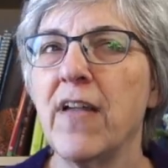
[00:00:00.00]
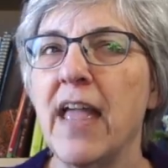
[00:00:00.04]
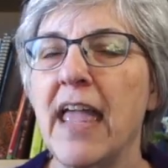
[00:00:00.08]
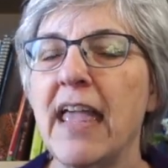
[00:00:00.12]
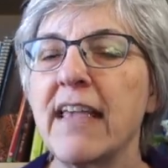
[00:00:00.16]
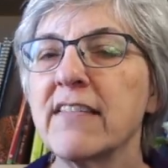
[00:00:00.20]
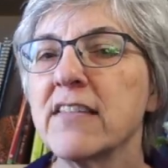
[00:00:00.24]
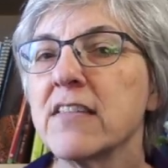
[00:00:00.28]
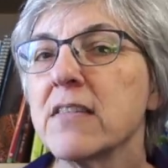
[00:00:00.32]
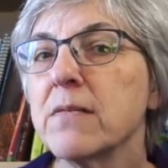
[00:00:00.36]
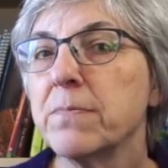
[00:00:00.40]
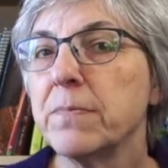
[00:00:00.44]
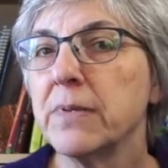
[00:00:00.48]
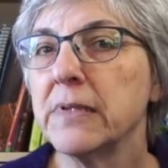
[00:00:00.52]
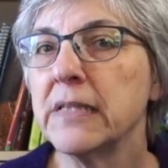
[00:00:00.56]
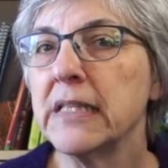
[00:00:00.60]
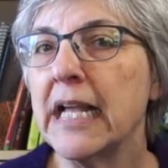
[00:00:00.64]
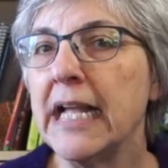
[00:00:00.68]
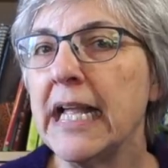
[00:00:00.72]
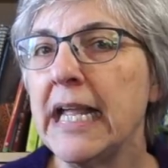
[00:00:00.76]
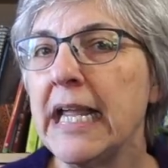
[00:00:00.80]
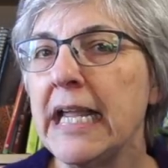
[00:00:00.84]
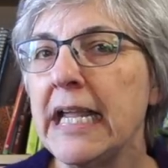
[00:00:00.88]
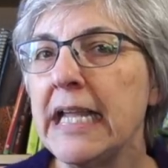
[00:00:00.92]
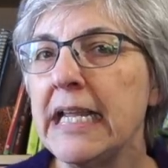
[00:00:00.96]

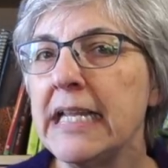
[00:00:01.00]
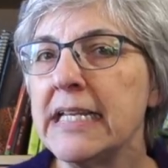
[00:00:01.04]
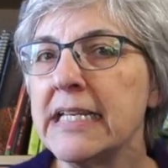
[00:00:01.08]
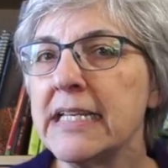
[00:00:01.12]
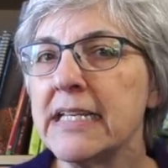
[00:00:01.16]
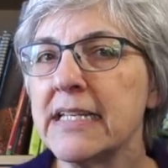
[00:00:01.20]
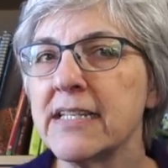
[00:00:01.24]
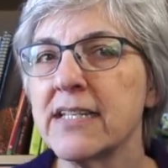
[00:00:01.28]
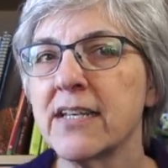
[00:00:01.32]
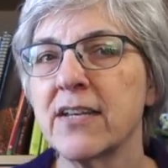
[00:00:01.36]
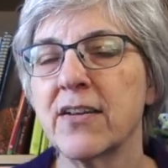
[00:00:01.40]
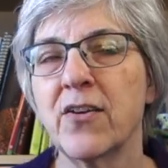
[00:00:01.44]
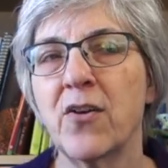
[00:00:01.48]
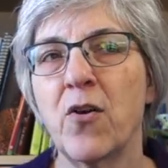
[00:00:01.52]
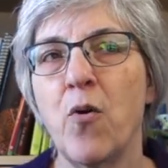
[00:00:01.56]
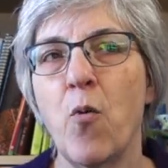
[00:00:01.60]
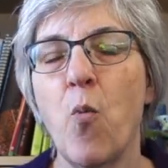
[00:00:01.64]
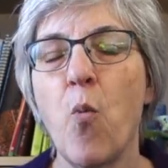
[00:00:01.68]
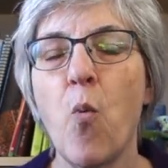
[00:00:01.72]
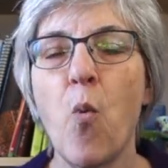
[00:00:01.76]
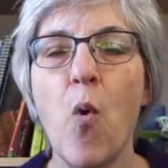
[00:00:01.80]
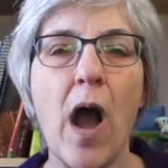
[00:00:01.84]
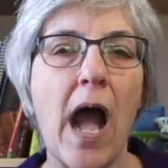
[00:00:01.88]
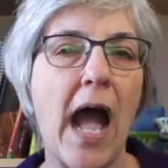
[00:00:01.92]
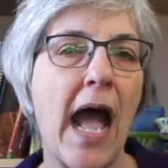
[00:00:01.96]
explained
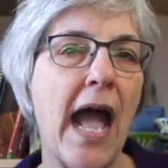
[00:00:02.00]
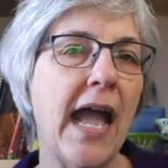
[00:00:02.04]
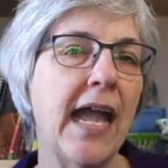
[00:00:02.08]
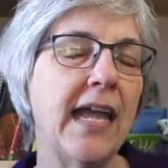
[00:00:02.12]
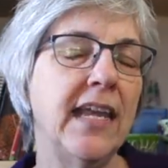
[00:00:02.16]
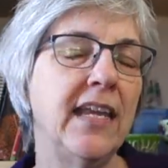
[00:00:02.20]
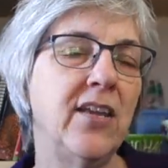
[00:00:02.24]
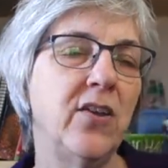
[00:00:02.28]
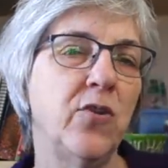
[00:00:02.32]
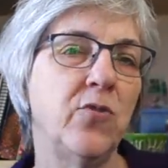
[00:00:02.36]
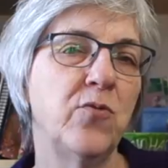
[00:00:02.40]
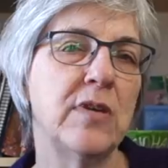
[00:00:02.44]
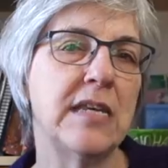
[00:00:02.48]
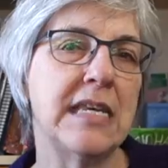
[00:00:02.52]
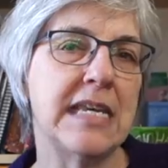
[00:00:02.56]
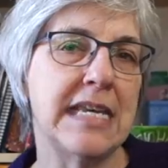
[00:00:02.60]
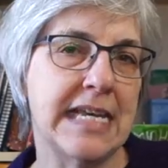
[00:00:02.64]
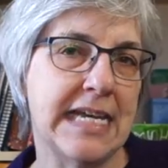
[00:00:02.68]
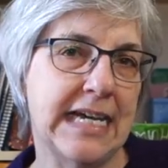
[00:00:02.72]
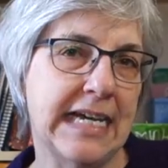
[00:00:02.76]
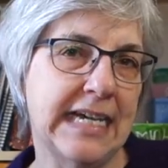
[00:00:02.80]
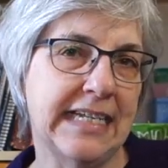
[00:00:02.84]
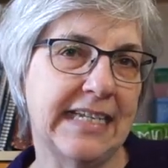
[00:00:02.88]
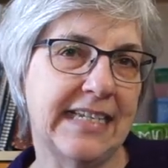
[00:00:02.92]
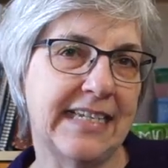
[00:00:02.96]
why you
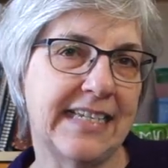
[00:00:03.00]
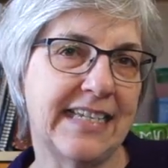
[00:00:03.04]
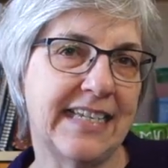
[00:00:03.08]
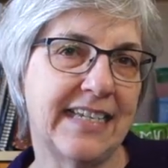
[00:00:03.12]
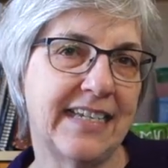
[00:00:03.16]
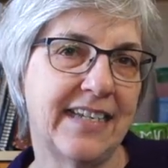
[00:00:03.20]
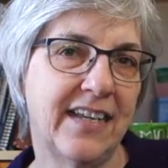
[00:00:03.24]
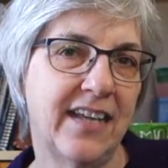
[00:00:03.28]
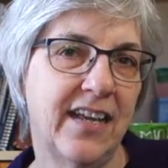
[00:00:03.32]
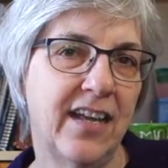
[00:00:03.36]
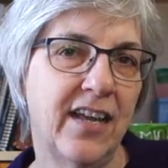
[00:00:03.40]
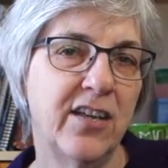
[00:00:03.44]
knit